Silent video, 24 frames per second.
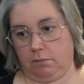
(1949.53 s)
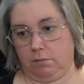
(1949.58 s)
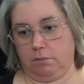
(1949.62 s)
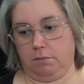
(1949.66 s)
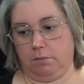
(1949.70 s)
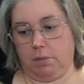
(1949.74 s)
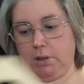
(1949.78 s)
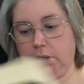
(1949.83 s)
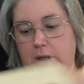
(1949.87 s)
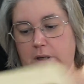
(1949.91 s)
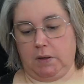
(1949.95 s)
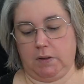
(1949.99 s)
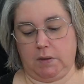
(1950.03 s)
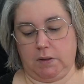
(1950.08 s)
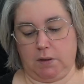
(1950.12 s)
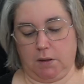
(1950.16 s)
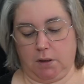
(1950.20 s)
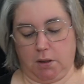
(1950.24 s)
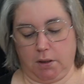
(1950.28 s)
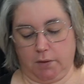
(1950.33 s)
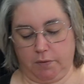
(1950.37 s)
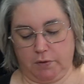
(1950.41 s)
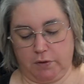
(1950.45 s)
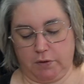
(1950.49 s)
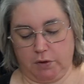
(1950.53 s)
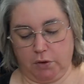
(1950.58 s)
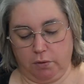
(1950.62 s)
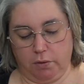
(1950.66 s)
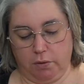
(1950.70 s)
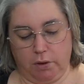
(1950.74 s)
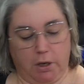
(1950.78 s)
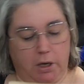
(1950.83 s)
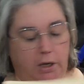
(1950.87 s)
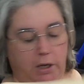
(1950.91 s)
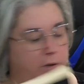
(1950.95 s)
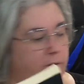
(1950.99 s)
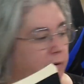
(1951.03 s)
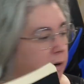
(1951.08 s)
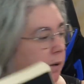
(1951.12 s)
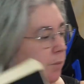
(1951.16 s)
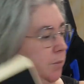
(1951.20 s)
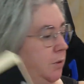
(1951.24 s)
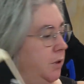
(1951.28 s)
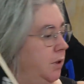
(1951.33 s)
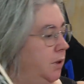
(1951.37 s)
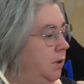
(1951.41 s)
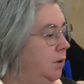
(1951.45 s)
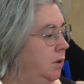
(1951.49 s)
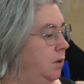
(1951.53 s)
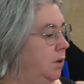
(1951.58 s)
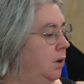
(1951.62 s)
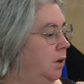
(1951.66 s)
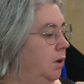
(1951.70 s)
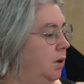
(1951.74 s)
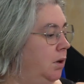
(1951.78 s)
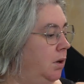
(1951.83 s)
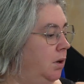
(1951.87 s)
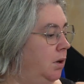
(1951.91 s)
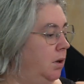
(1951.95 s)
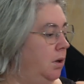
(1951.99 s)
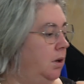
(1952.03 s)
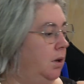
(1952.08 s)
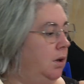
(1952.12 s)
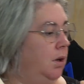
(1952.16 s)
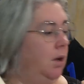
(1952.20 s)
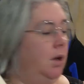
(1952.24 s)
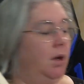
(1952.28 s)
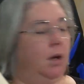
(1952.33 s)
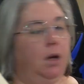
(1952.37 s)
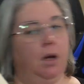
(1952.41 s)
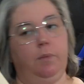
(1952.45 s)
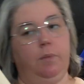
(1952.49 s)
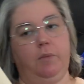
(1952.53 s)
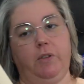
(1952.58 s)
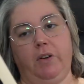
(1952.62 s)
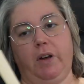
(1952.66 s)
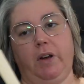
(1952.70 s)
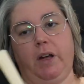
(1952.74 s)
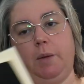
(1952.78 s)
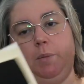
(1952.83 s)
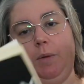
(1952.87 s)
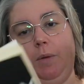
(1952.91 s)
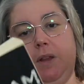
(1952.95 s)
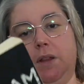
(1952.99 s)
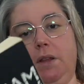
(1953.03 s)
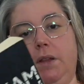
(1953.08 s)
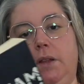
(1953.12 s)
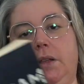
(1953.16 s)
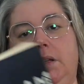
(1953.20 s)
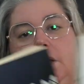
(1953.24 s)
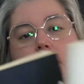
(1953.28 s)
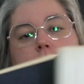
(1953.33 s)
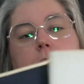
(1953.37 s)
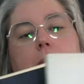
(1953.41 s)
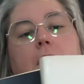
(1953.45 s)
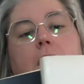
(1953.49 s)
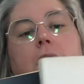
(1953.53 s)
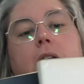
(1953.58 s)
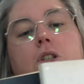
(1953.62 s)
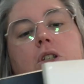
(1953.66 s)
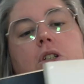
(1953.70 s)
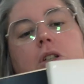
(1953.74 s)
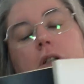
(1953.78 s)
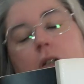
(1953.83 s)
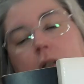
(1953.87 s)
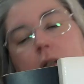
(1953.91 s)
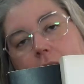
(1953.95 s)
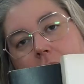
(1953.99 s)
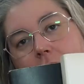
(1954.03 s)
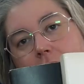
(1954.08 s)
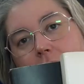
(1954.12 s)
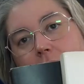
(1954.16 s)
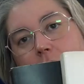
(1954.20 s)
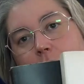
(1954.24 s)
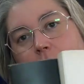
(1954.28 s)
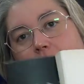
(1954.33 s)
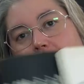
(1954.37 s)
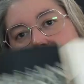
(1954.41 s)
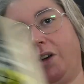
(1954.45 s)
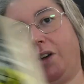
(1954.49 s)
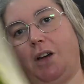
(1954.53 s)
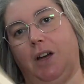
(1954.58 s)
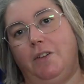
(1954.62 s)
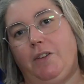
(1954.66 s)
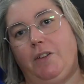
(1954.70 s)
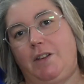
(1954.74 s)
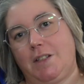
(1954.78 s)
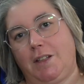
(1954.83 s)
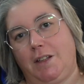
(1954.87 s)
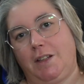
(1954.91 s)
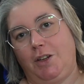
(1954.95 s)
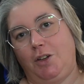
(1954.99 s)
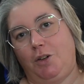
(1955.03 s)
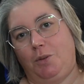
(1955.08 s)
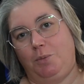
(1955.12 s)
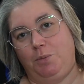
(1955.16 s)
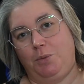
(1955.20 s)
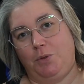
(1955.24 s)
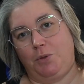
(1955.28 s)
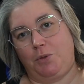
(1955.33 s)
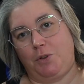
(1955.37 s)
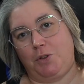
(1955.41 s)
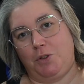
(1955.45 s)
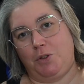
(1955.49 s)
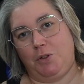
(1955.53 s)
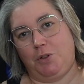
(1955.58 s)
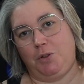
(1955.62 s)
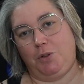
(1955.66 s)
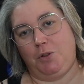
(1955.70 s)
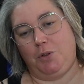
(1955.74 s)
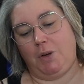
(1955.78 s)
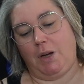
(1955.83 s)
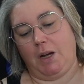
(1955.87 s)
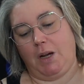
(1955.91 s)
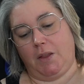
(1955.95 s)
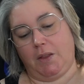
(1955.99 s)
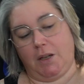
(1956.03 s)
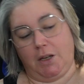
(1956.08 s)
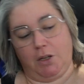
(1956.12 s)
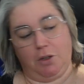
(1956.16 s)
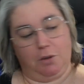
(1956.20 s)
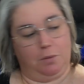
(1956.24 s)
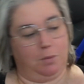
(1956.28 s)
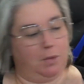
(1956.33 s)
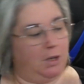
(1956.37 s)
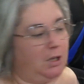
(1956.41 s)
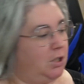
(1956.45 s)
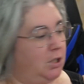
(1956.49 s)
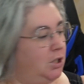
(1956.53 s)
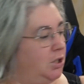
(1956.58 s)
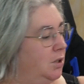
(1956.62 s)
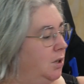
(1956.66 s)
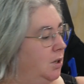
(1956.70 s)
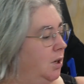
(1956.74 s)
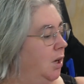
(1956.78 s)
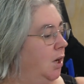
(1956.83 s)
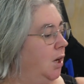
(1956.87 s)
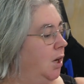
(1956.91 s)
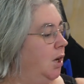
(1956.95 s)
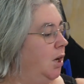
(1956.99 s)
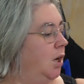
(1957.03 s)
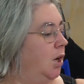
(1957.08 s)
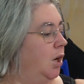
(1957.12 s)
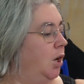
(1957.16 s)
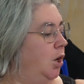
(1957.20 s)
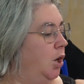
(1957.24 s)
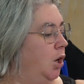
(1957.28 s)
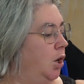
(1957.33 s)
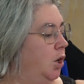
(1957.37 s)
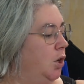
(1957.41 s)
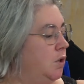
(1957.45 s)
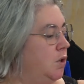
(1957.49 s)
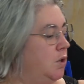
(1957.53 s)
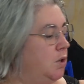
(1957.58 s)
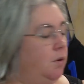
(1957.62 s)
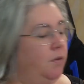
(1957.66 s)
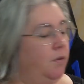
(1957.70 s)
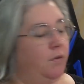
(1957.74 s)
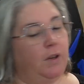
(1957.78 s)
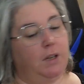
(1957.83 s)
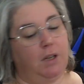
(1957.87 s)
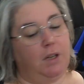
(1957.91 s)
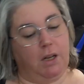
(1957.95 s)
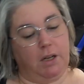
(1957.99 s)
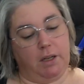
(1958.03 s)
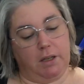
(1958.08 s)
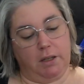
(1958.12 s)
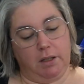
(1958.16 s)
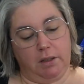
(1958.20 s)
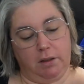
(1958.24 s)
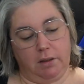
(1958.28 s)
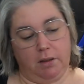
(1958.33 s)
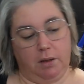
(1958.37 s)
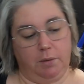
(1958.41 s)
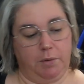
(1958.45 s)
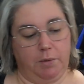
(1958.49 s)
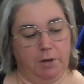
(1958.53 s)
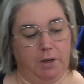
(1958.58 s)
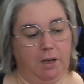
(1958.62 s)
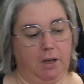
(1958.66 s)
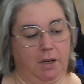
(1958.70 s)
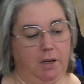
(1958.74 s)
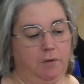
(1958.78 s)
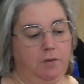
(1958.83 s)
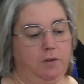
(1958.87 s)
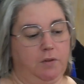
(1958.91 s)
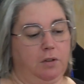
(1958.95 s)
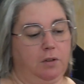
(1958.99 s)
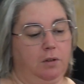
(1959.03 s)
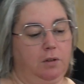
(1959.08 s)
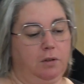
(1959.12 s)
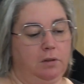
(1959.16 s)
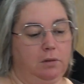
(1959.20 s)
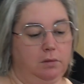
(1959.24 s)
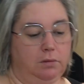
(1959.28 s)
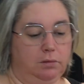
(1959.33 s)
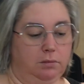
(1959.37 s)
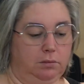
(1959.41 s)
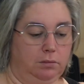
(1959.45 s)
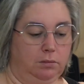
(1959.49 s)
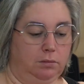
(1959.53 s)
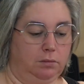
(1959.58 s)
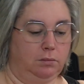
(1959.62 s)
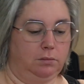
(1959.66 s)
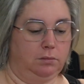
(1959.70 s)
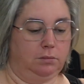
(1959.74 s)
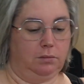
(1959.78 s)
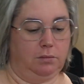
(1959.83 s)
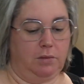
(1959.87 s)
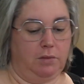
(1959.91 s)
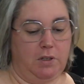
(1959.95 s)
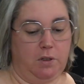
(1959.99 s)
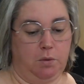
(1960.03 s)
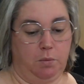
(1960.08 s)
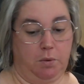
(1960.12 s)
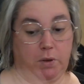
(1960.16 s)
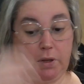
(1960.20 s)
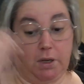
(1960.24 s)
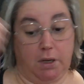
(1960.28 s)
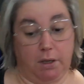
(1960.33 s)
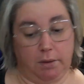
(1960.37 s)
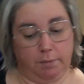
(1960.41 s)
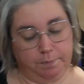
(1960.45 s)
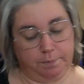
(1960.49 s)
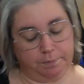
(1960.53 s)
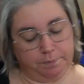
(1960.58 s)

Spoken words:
But yes, I saw it, I grabbed it. I'm very happy that these match. However, I recently got book 2 and they don't match. So if I like it, I'm going to have to deal with that.